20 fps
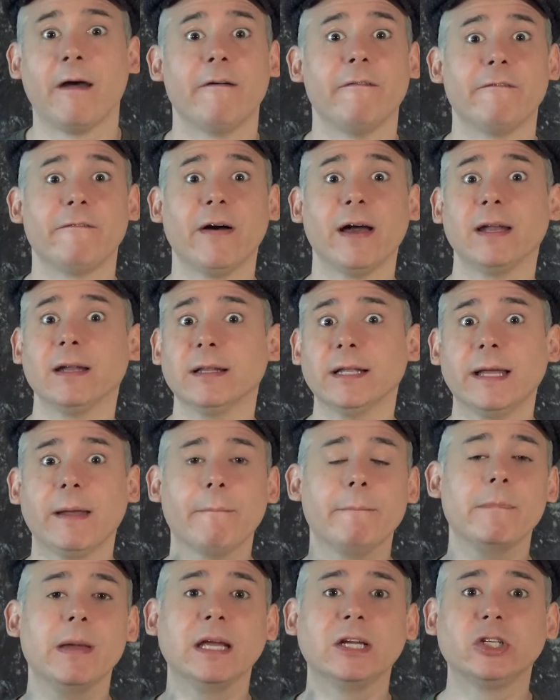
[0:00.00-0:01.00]
Finally,
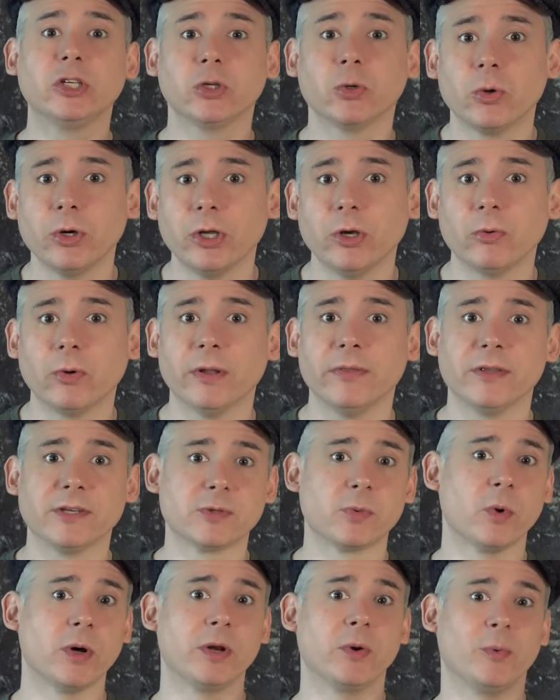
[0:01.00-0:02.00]
make sure you run
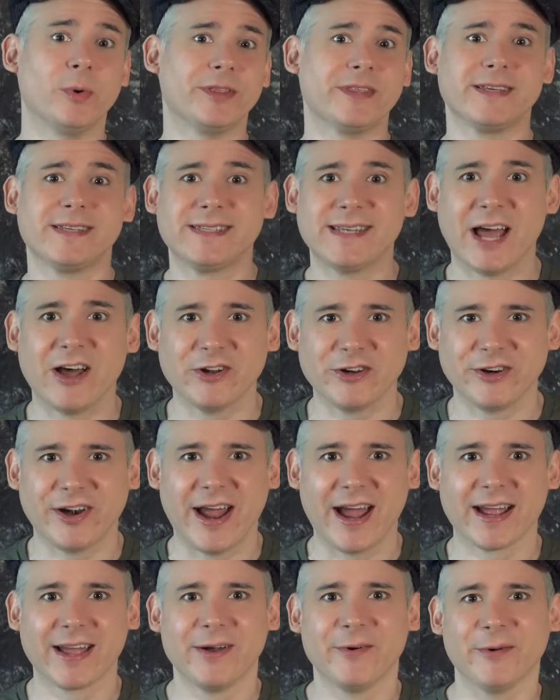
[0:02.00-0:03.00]
this one with a
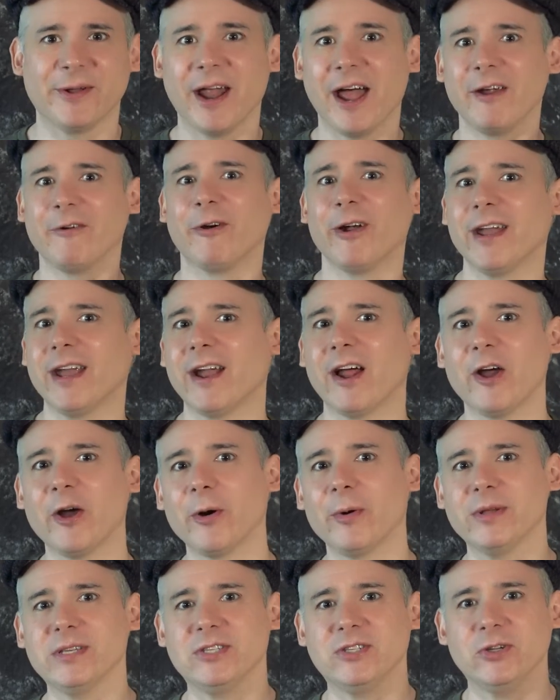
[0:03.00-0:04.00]
soundtrack. When I run it, I
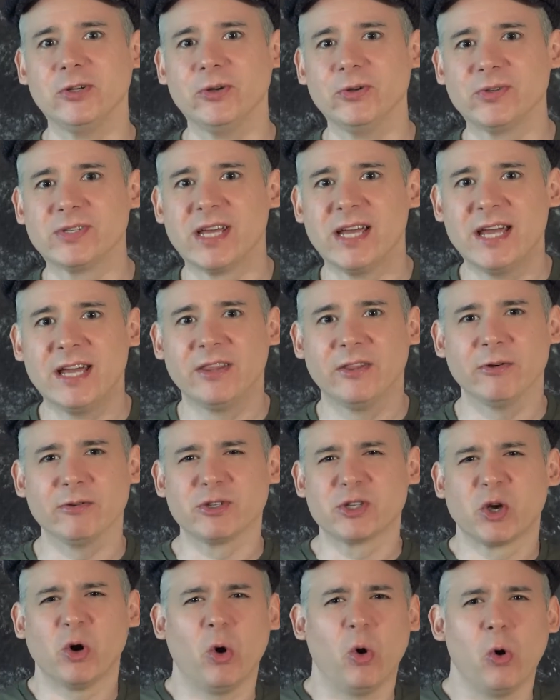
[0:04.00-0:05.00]
always use
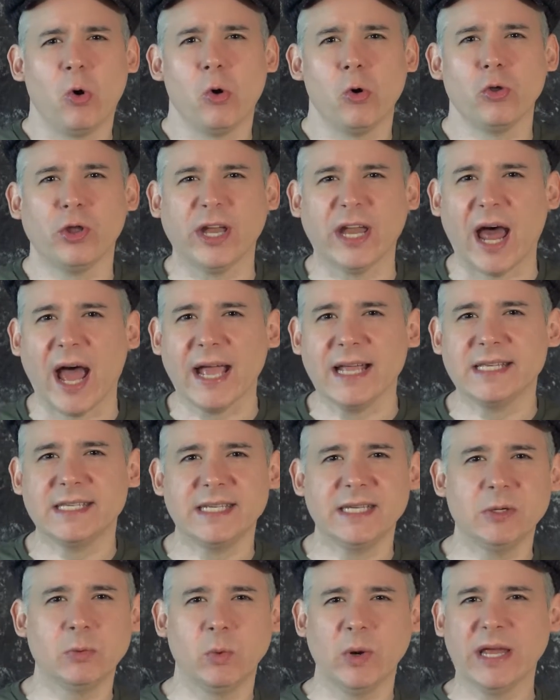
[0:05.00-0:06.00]
those cold and
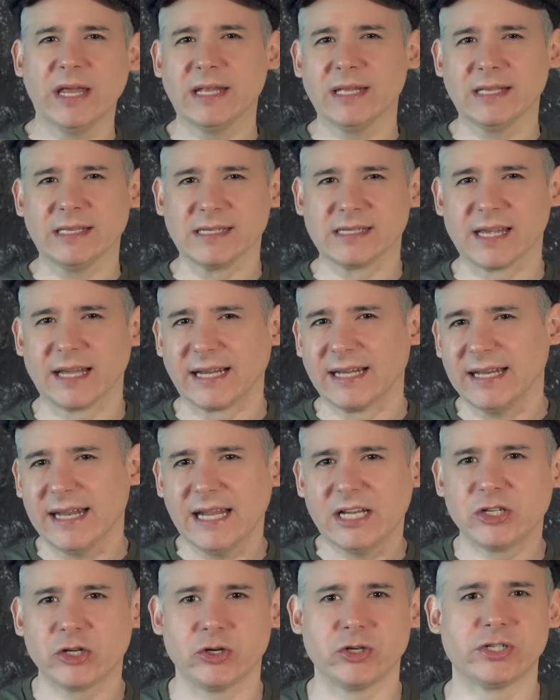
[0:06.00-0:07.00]
icy winds like
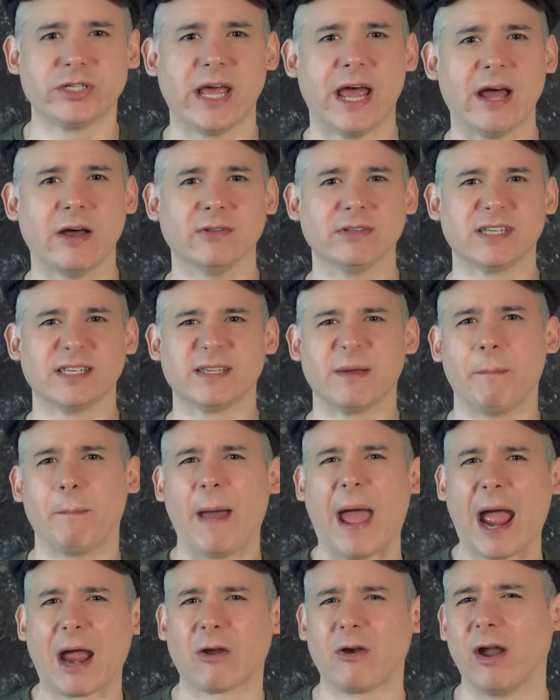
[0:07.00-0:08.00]
nature sounds as a
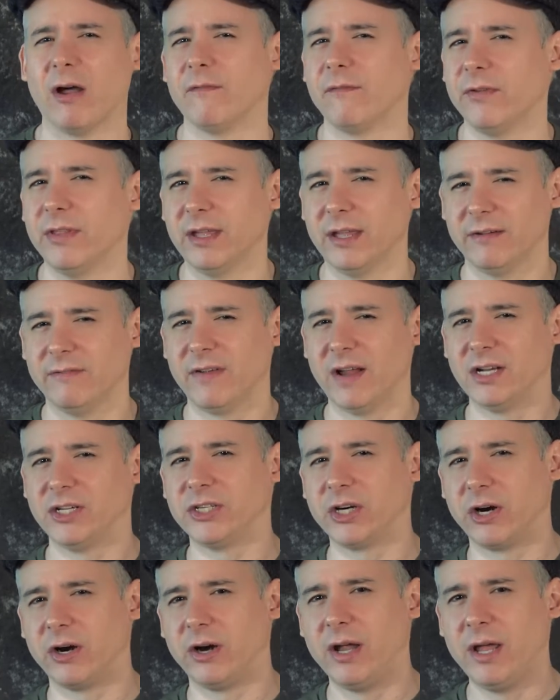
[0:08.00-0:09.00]
background for the
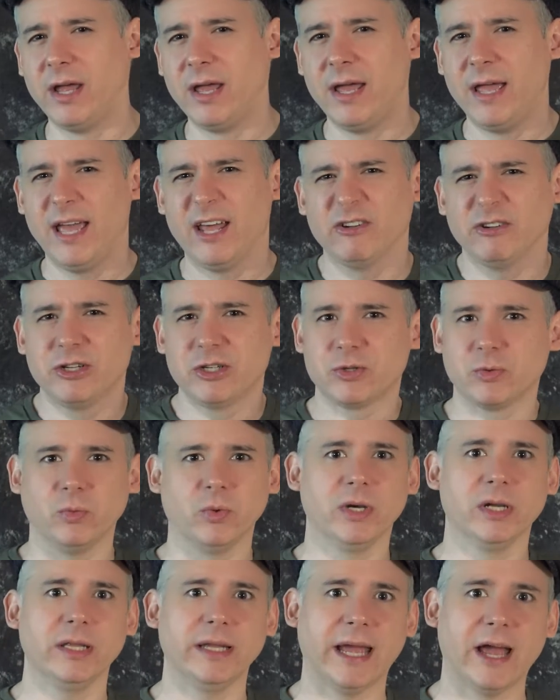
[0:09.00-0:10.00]
adventure. It'll just
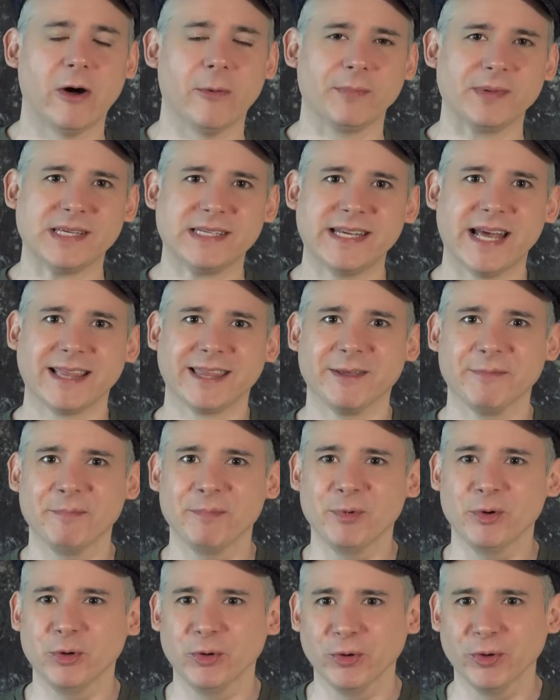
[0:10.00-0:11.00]
really help set the
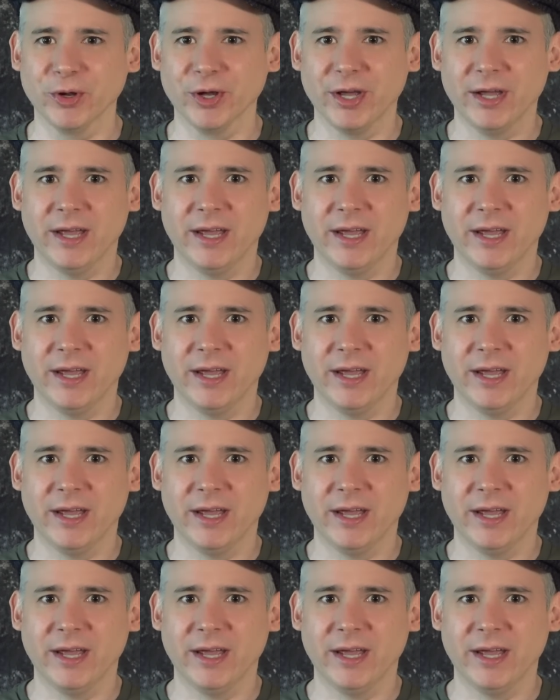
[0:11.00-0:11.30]
mood.